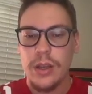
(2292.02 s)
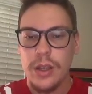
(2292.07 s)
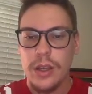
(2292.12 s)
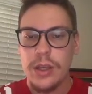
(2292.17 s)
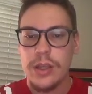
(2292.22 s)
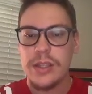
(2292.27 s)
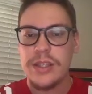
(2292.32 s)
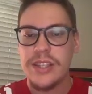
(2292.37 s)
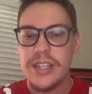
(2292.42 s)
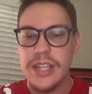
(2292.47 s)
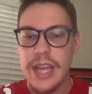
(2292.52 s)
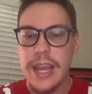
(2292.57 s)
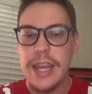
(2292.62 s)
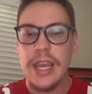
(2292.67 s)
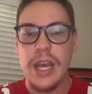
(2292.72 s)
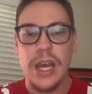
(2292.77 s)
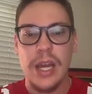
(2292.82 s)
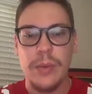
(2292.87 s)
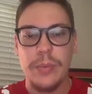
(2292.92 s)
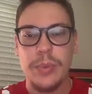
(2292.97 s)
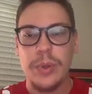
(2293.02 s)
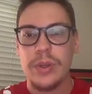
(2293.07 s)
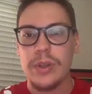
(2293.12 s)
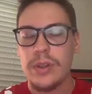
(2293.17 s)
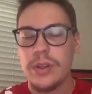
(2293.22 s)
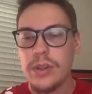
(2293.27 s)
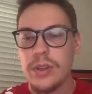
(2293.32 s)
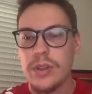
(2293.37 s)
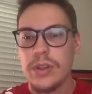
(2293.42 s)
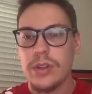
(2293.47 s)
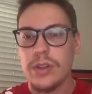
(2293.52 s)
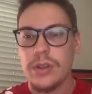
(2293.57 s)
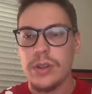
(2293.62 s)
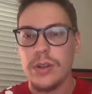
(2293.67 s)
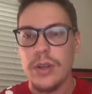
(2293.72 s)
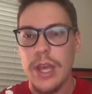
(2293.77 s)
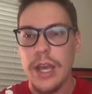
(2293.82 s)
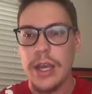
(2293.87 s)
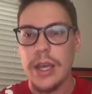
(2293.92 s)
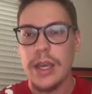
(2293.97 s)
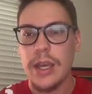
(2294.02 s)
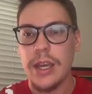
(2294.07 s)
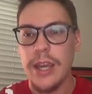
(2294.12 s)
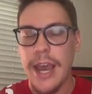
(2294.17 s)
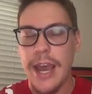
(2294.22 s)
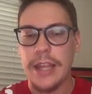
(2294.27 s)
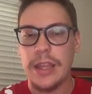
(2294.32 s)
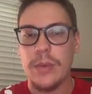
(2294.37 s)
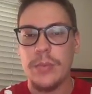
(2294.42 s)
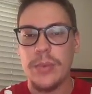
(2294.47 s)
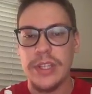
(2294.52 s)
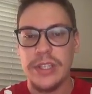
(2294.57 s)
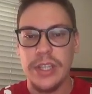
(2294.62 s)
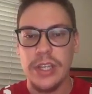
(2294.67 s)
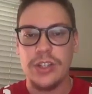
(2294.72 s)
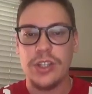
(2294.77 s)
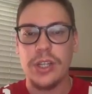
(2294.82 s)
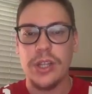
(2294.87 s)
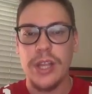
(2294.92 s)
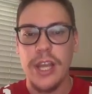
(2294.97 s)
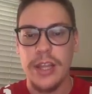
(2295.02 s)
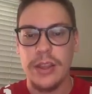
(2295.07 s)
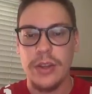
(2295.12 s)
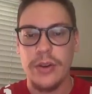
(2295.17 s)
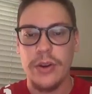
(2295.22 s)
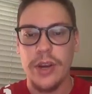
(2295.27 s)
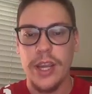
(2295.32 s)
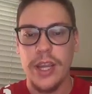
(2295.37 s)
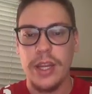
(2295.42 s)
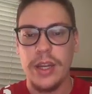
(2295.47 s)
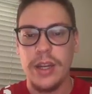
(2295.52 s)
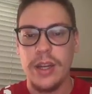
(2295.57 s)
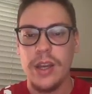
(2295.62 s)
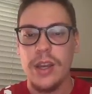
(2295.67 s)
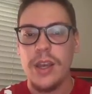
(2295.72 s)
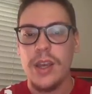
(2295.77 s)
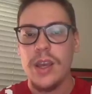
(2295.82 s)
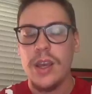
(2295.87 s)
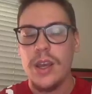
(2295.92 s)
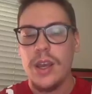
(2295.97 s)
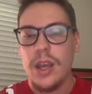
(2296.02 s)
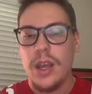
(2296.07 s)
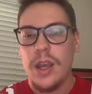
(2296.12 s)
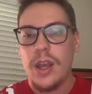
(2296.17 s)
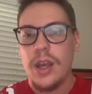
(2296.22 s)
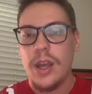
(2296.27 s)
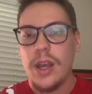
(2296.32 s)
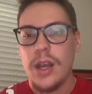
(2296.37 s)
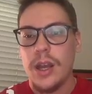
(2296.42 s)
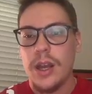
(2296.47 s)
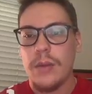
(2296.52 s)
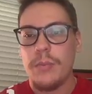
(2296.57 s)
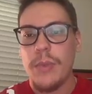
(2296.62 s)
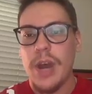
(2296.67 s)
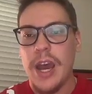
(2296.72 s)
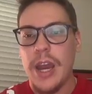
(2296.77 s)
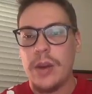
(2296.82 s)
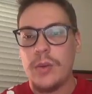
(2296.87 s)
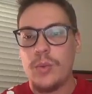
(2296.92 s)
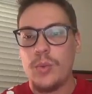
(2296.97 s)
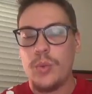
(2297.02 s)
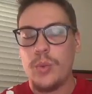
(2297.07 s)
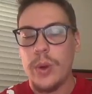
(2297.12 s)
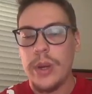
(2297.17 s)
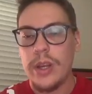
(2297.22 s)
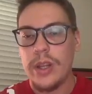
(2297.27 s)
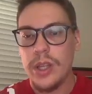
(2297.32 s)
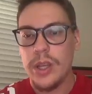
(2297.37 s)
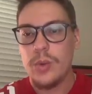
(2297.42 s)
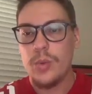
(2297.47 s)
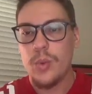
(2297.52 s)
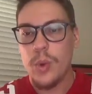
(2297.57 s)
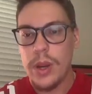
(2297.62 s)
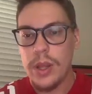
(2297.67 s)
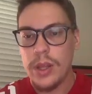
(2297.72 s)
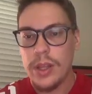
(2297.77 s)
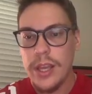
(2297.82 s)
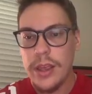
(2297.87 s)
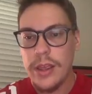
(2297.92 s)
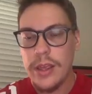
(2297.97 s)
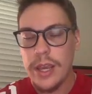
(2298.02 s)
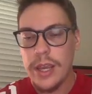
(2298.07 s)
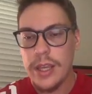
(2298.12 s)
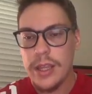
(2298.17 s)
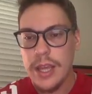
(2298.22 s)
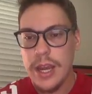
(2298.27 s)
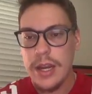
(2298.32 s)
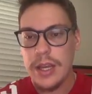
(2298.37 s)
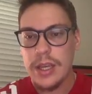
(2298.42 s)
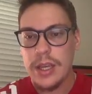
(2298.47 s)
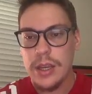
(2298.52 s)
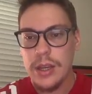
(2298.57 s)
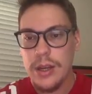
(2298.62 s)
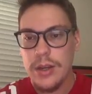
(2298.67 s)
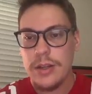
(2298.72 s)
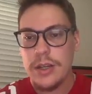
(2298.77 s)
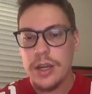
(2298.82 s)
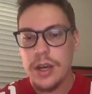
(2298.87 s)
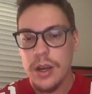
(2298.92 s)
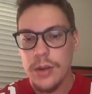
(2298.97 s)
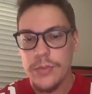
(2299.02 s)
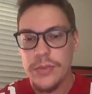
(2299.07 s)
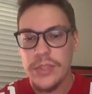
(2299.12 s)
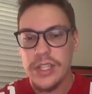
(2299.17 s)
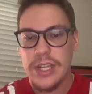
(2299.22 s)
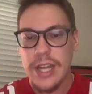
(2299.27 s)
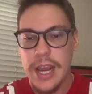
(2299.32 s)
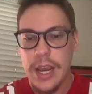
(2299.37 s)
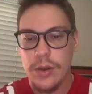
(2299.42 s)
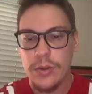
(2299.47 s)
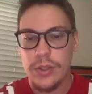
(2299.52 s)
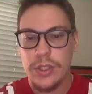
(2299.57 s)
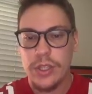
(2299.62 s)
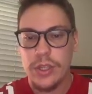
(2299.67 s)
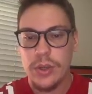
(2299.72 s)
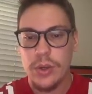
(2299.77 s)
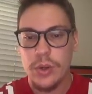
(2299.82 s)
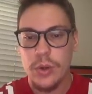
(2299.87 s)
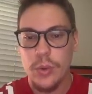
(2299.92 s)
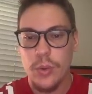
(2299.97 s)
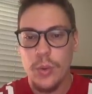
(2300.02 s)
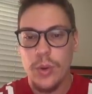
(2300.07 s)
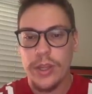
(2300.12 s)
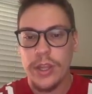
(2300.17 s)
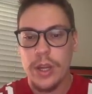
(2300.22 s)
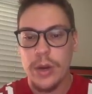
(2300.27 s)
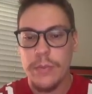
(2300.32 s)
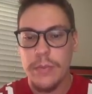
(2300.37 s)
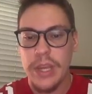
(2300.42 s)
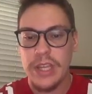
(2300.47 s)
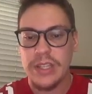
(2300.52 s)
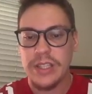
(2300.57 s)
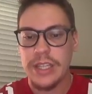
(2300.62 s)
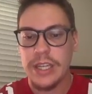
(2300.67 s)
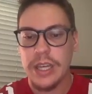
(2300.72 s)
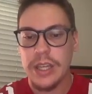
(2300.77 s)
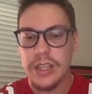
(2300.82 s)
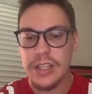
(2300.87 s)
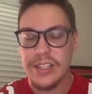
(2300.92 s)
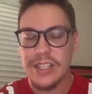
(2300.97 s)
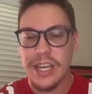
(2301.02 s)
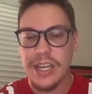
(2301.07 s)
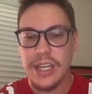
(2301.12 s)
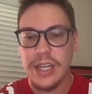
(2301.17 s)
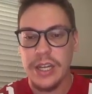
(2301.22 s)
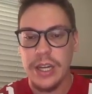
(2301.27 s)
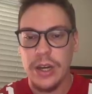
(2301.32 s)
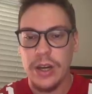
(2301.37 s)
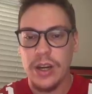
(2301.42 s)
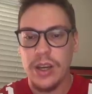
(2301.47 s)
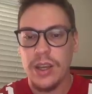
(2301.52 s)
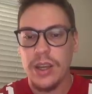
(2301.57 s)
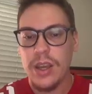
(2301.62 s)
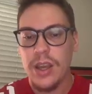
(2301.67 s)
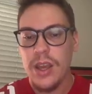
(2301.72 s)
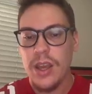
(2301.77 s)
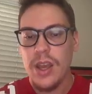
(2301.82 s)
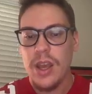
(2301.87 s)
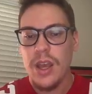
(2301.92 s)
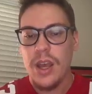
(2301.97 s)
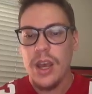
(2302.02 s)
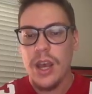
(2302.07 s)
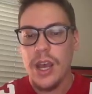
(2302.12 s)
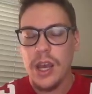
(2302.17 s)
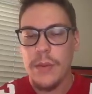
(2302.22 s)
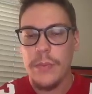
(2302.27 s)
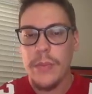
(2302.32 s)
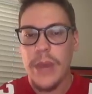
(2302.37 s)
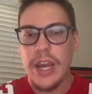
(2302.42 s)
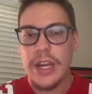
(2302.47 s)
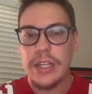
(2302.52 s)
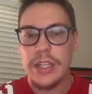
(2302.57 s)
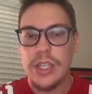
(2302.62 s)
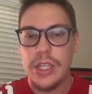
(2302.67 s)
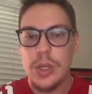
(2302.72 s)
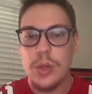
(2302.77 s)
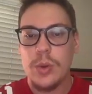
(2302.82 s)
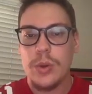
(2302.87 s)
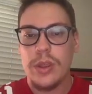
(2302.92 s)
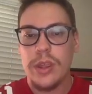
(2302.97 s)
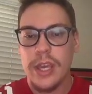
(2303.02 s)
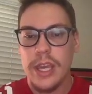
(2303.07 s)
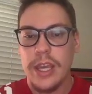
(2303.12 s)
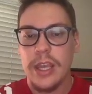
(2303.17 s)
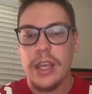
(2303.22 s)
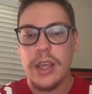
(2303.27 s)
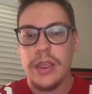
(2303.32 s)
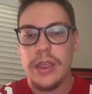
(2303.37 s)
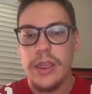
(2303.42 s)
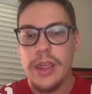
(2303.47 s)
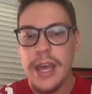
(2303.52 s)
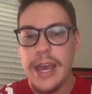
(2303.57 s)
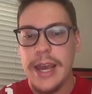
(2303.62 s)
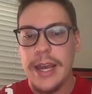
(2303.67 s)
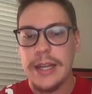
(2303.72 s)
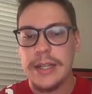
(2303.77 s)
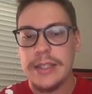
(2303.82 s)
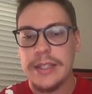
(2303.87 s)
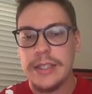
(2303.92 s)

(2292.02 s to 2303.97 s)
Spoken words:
stay up at the position that they're in, I really, really think that it comes down to what they're missing in the secondary. I do think that